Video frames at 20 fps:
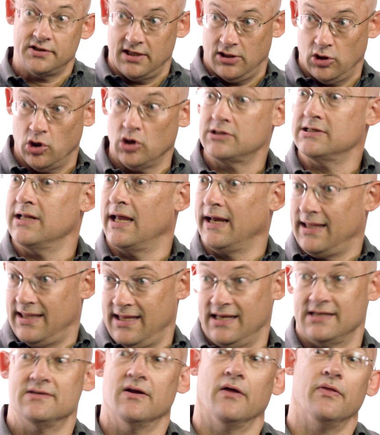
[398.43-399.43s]
as it looks
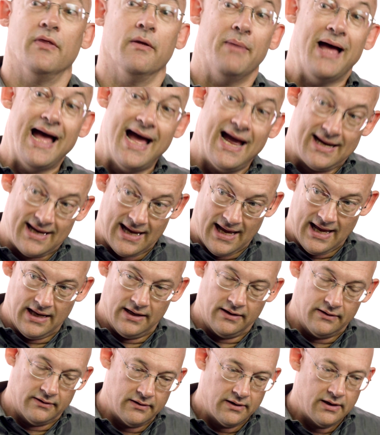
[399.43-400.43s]
like this on the back
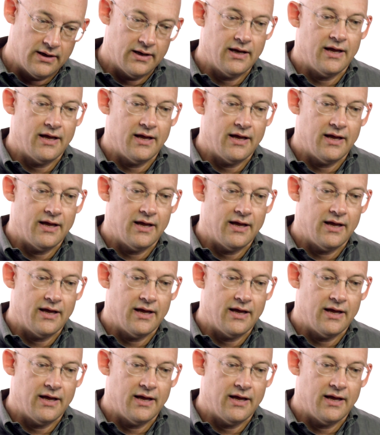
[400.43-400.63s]
end,